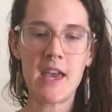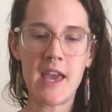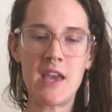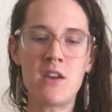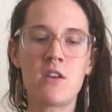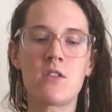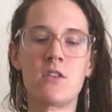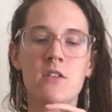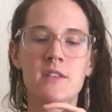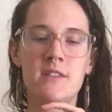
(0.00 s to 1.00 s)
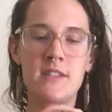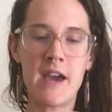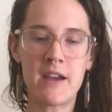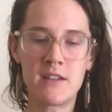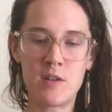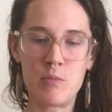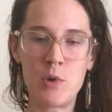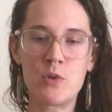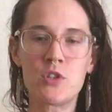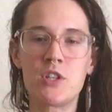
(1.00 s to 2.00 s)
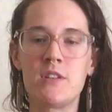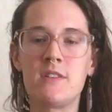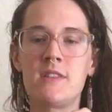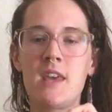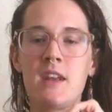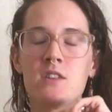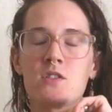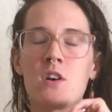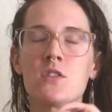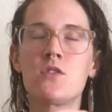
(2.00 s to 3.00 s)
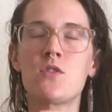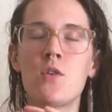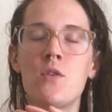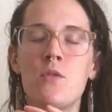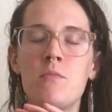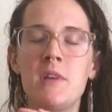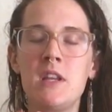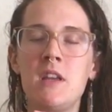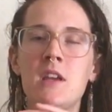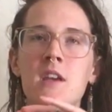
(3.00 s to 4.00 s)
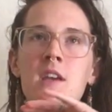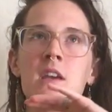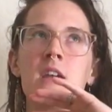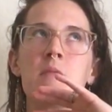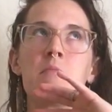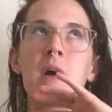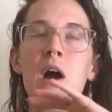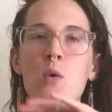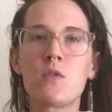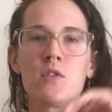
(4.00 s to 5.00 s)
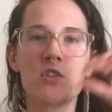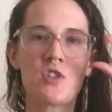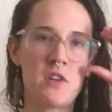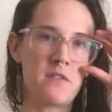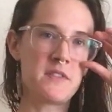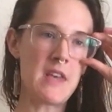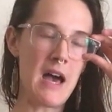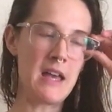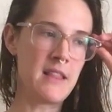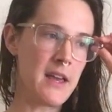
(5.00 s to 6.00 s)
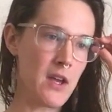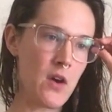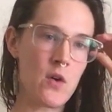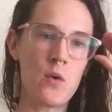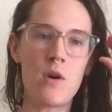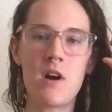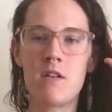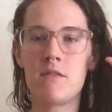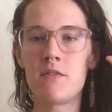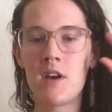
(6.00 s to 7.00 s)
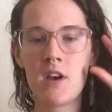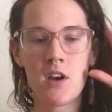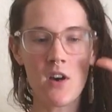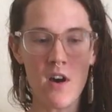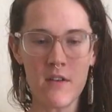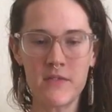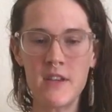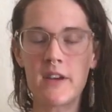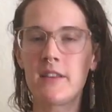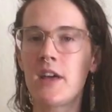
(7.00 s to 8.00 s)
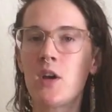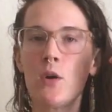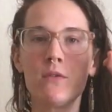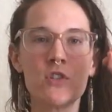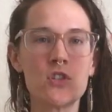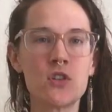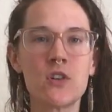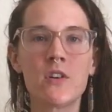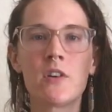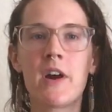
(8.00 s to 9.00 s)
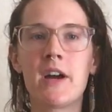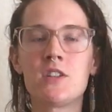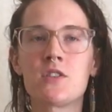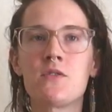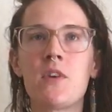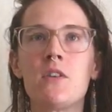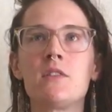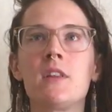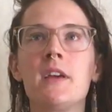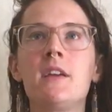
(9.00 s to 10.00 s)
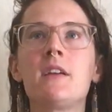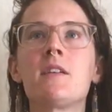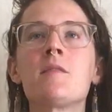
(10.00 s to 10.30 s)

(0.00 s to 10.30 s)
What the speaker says: anger and stagnant emotions. And I saw so many powerful shifts. I let go of coffee. I let go of sugar. I just felt like